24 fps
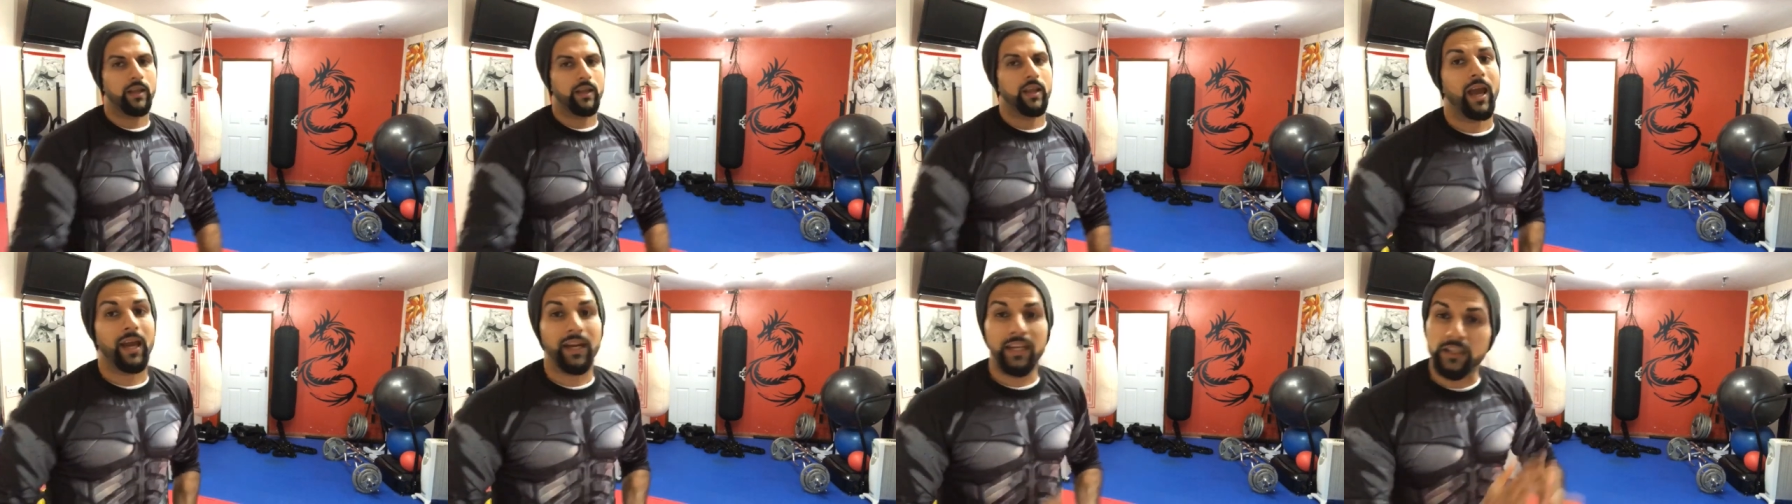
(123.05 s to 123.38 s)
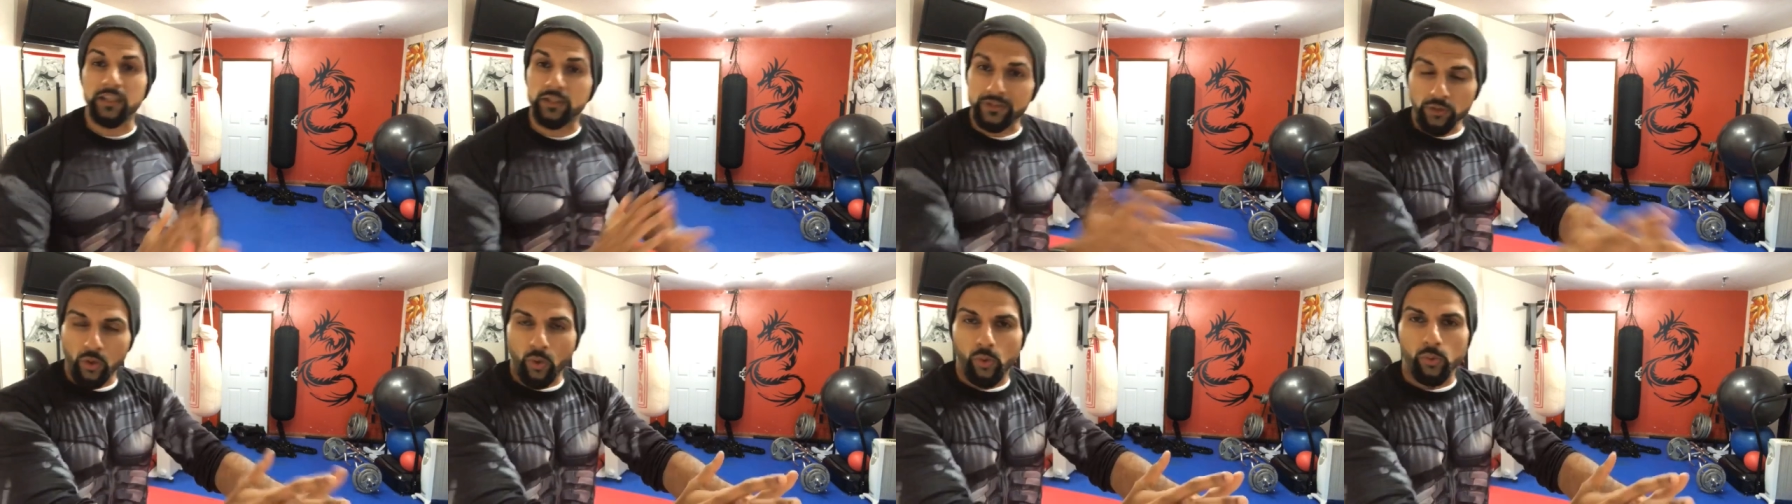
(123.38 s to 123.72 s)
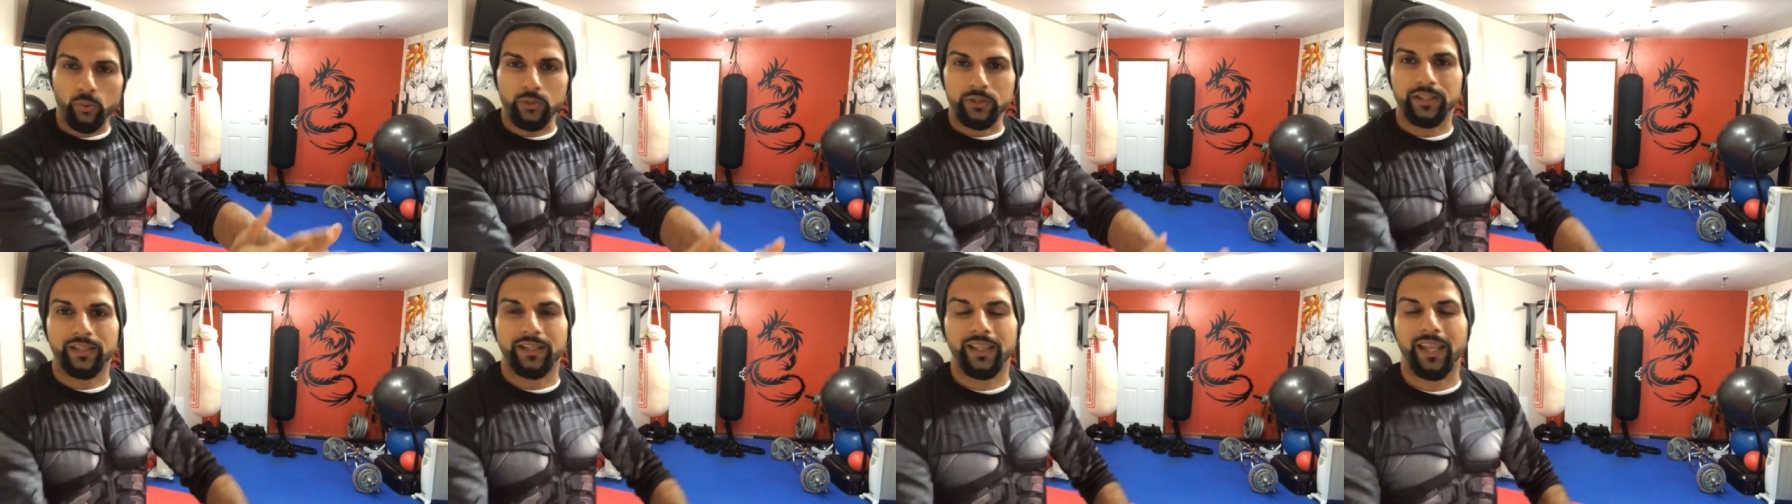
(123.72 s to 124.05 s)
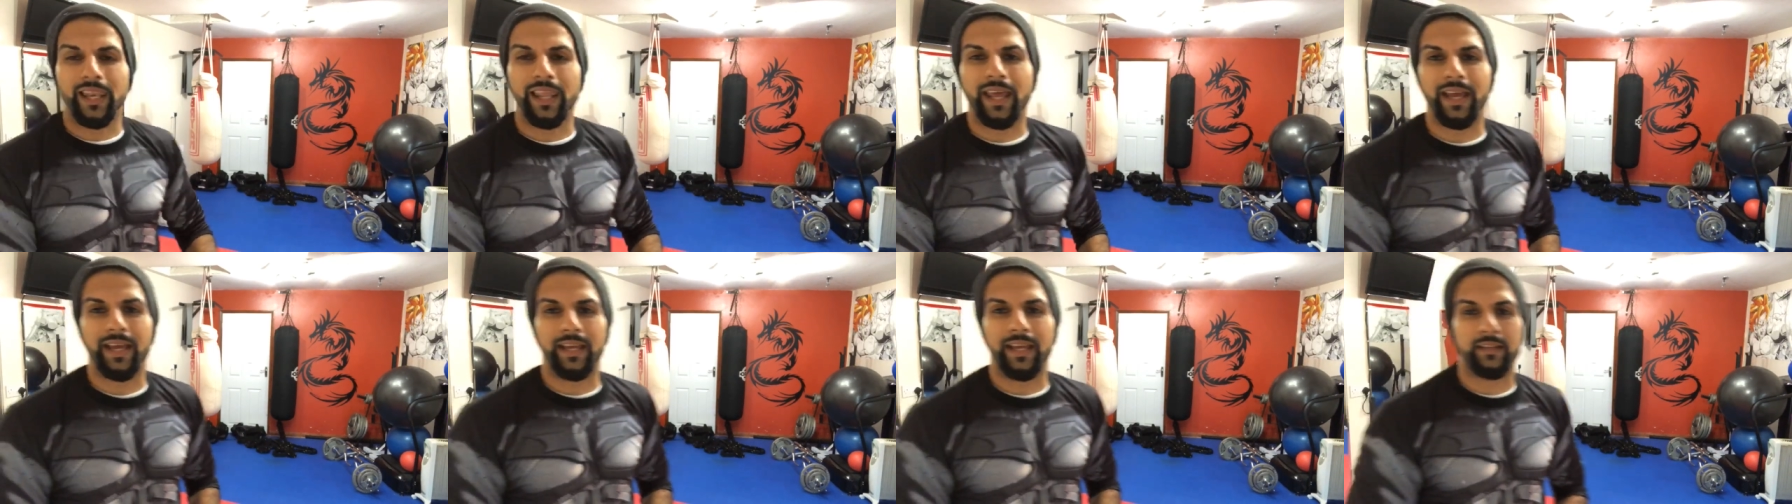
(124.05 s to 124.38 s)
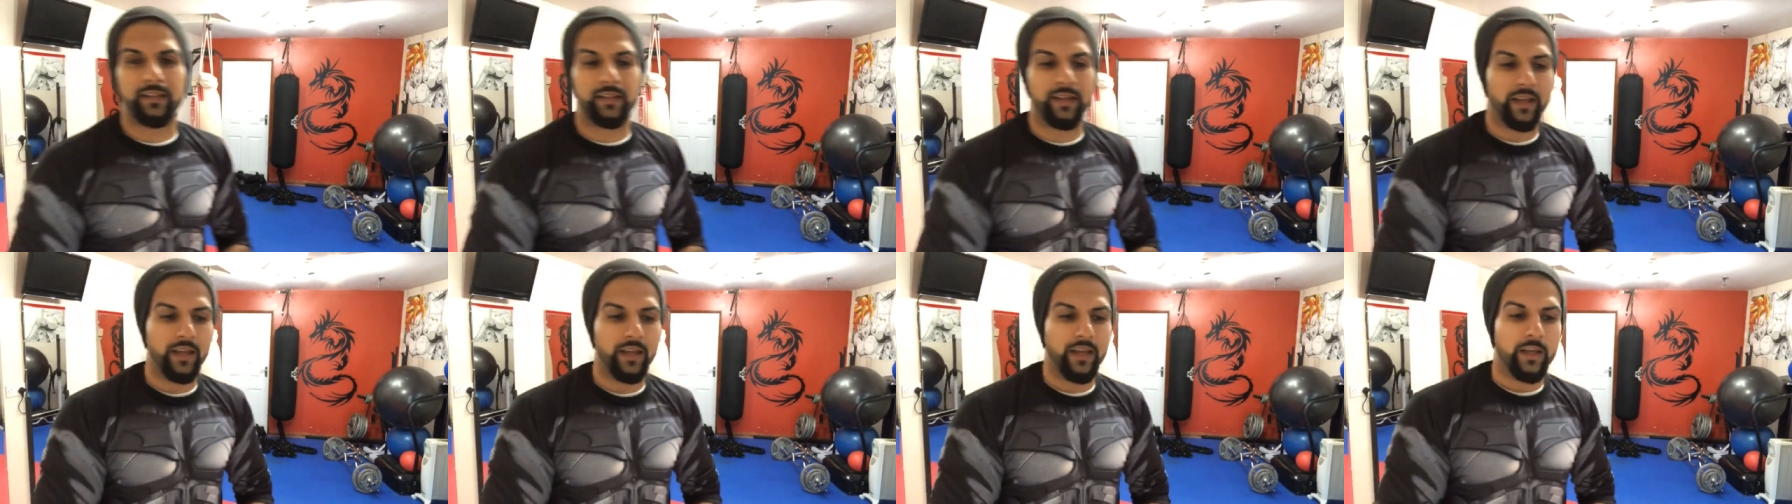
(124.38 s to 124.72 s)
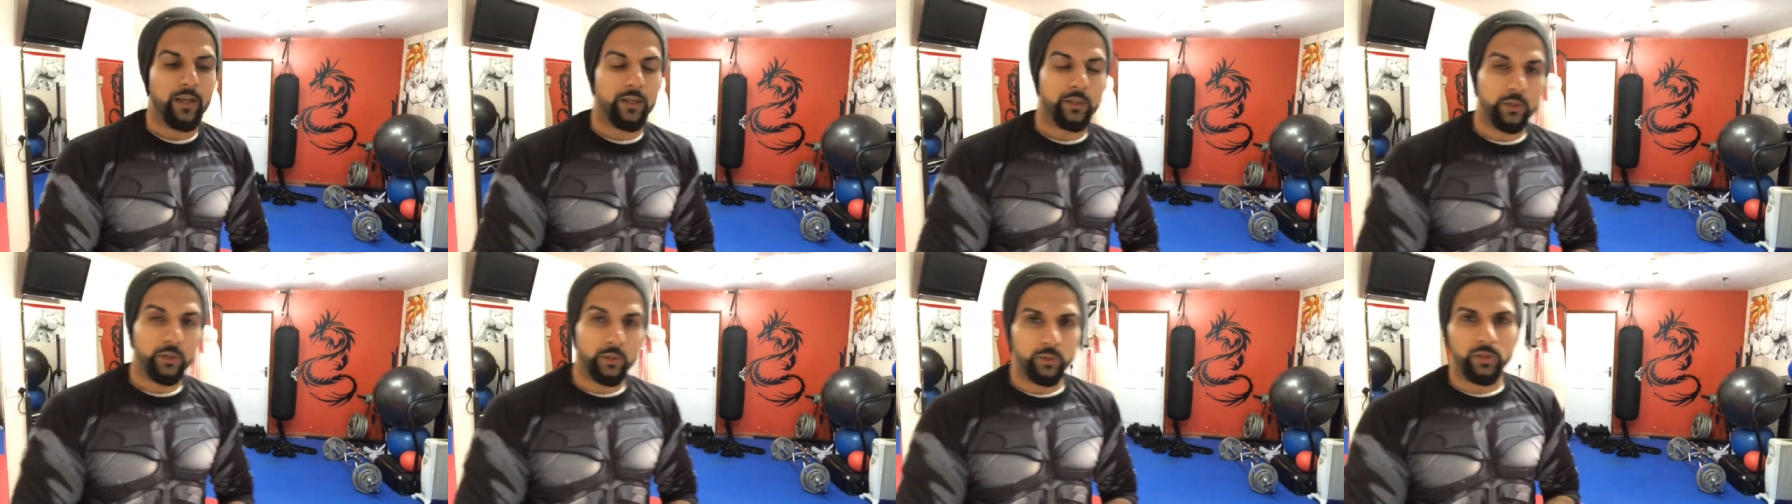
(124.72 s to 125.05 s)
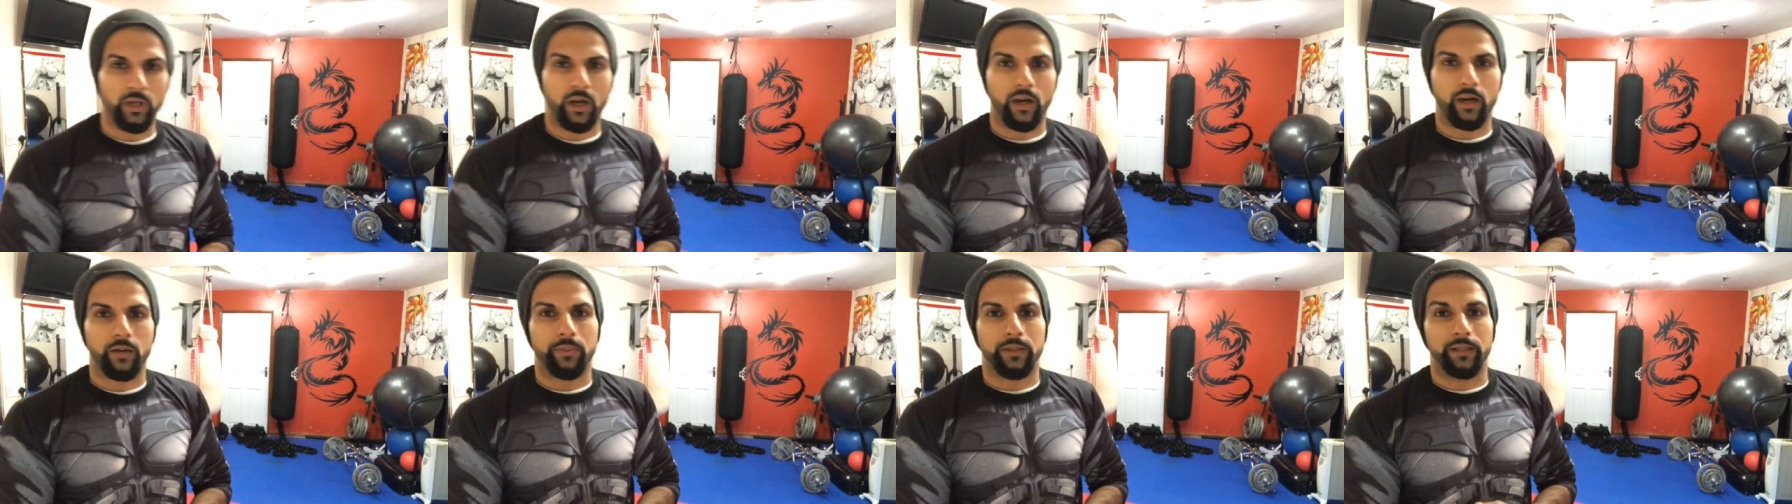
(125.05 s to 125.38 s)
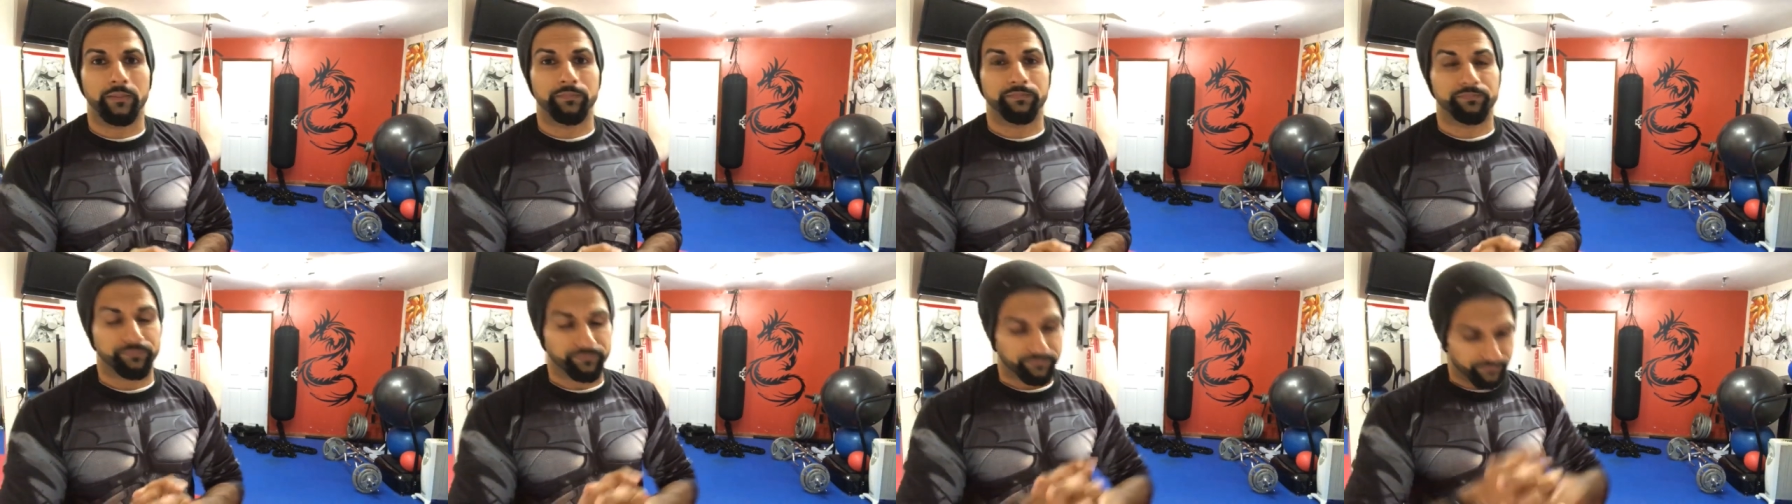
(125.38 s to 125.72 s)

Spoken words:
And he sold the land to Darby.